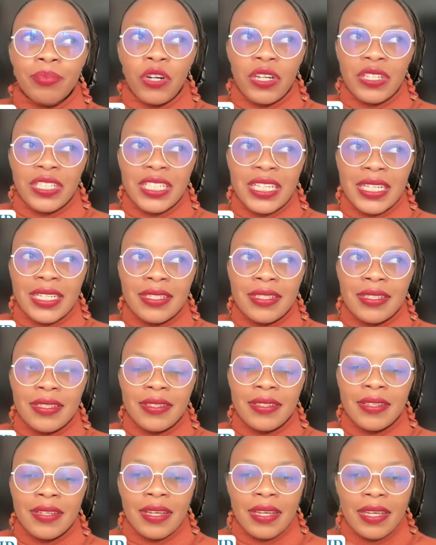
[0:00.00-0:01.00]

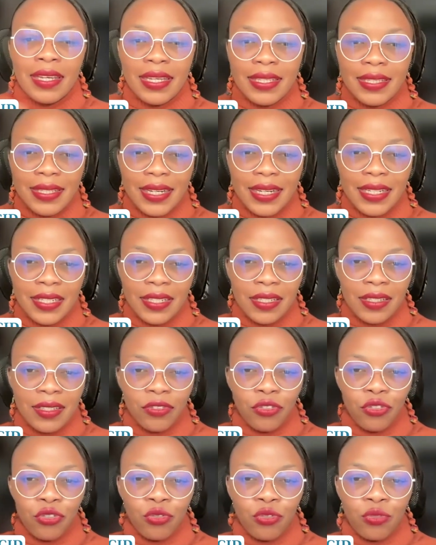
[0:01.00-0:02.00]
project is
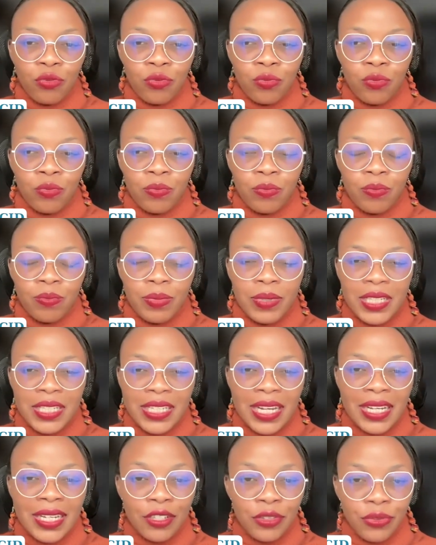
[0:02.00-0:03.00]
slated to be
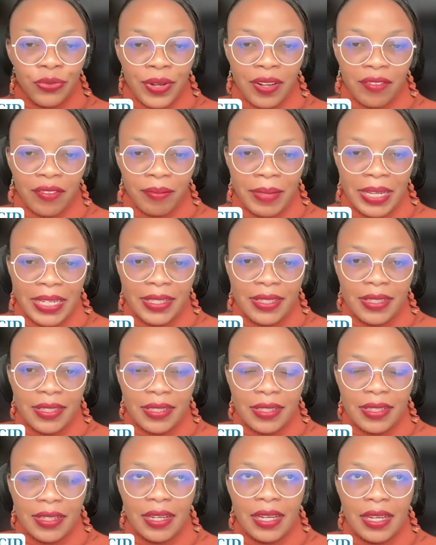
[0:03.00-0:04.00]
done in 12
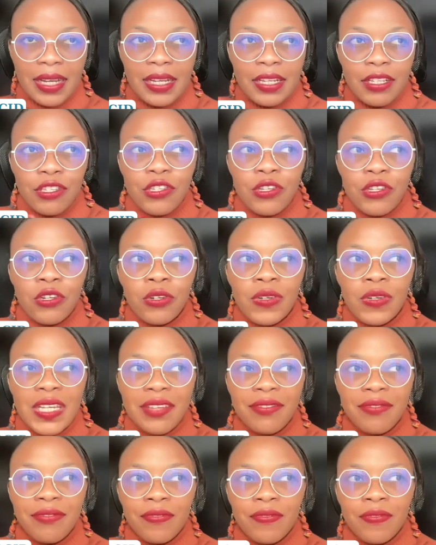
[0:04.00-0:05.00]
months. So
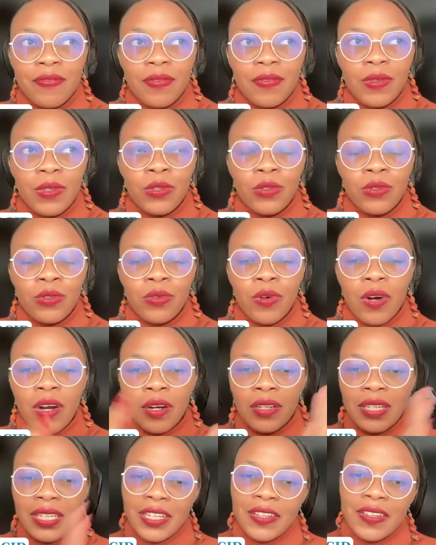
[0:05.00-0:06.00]
if you
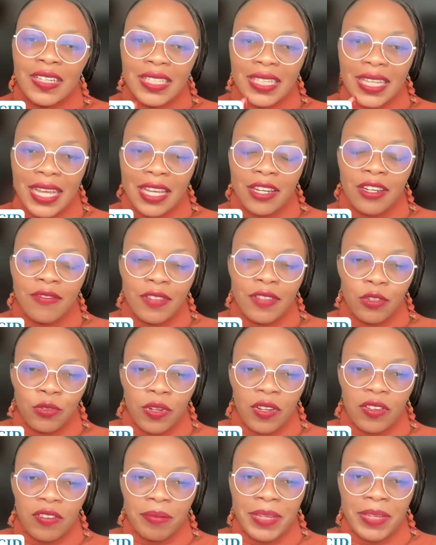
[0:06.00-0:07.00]
are nearing the end of the
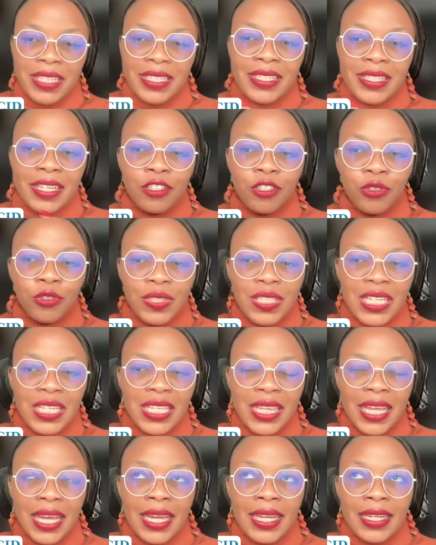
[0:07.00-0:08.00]
12 months and you
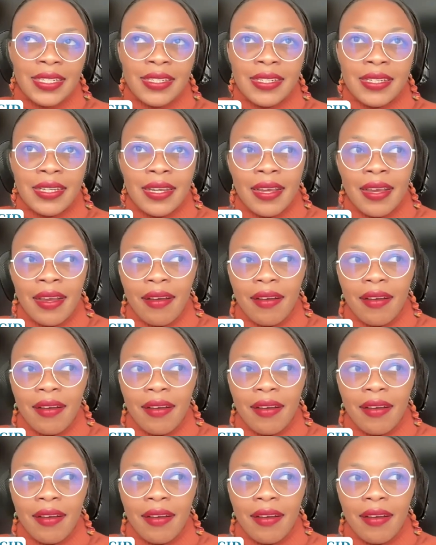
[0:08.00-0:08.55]
see that